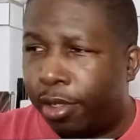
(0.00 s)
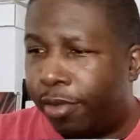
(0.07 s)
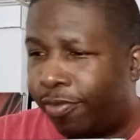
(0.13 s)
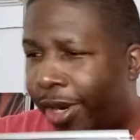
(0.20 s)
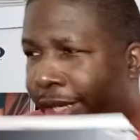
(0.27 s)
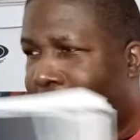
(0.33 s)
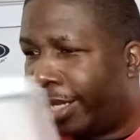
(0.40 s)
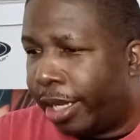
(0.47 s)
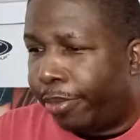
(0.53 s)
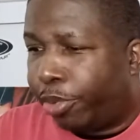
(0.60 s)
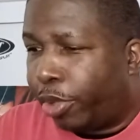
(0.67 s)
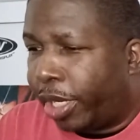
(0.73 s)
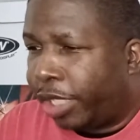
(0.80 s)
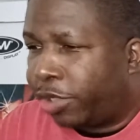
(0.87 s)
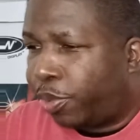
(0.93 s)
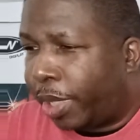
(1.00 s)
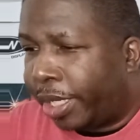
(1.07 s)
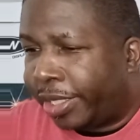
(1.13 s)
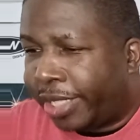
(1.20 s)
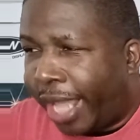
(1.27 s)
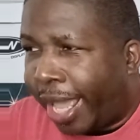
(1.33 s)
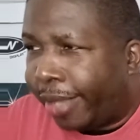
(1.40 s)
Right there, boy. That's where
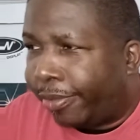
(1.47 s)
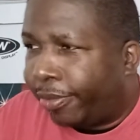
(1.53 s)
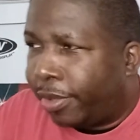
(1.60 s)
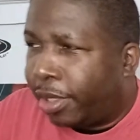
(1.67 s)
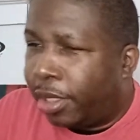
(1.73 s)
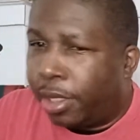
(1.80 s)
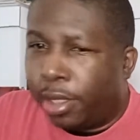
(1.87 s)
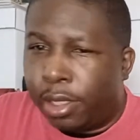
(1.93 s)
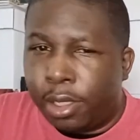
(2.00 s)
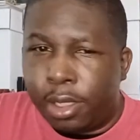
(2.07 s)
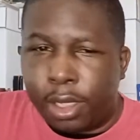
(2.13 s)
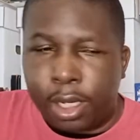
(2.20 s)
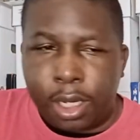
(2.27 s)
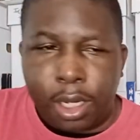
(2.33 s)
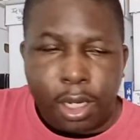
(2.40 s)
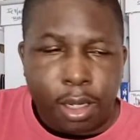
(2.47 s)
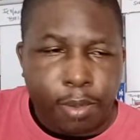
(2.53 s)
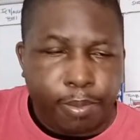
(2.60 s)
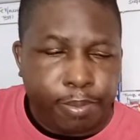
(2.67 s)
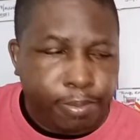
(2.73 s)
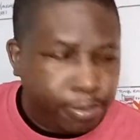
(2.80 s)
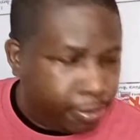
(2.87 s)
it's at.
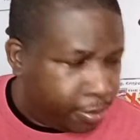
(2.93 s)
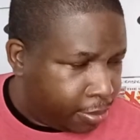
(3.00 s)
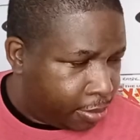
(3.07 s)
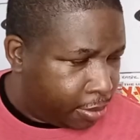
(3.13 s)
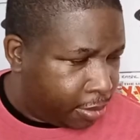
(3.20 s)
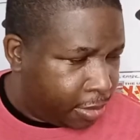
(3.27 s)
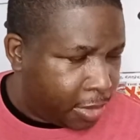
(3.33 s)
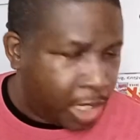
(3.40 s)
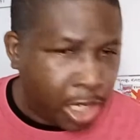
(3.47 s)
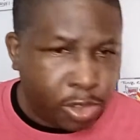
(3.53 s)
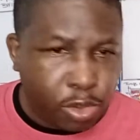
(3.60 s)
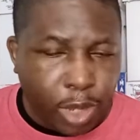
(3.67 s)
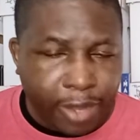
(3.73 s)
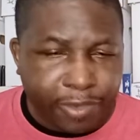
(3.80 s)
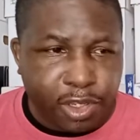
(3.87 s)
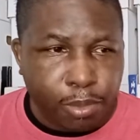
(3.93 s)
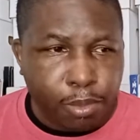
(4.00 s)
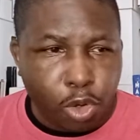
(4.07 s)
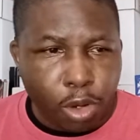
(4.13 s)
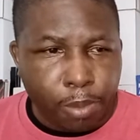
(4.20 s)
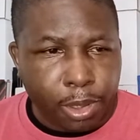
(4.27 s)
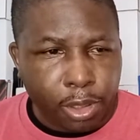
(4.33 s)
I do have some
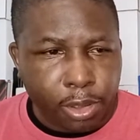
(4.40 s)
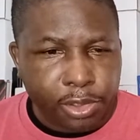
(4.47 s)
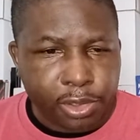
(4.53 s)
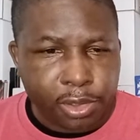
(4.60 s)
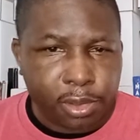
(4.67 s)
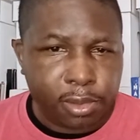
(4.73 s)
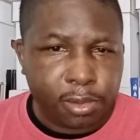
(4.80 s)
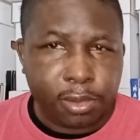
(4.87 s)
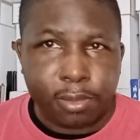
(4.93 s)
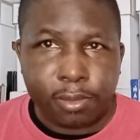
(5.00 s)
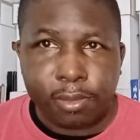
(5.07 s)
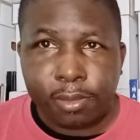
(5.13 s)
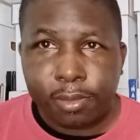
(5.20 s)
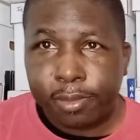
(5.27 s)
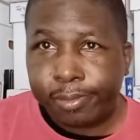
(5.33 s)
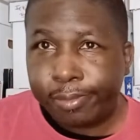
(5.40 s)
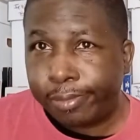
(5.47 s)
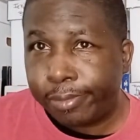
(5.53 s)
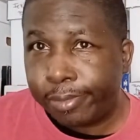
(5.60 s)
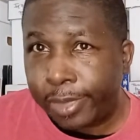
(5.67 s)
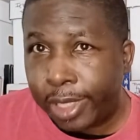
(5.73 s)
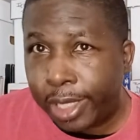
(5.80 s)
more books.
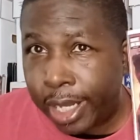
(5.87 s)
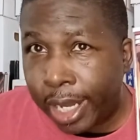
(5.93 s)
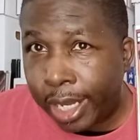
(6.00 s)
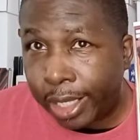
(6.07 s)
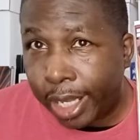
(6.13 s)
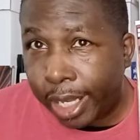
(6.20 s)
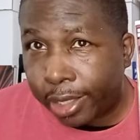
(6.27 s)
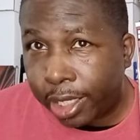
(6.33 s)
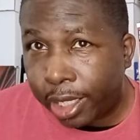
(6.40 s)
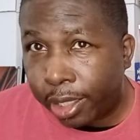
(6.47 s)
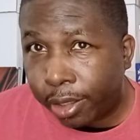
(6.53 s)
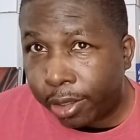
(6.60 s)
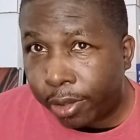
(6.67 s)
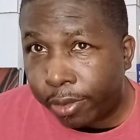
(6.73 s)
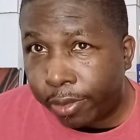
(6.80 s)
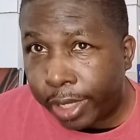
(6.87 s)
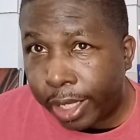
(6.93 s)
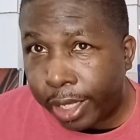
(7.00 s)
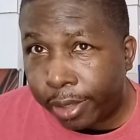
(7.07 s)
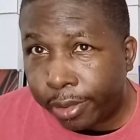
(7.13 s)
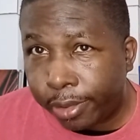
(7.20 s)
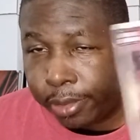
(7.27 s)
A la King
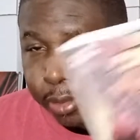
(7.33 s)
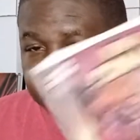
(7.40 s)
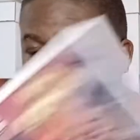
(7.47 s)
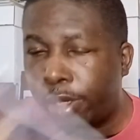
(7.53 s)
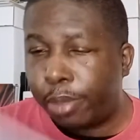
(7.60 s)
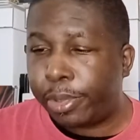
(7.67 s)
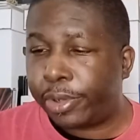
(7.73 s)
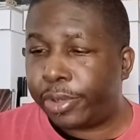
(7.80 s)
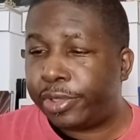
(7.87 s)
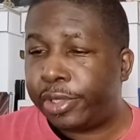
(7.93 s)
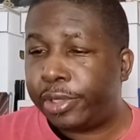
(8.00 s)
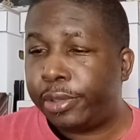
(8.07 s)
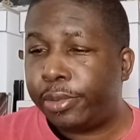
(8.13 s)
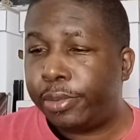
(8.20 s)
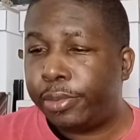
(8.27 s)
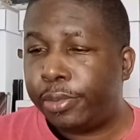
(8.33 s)
Conan, number two.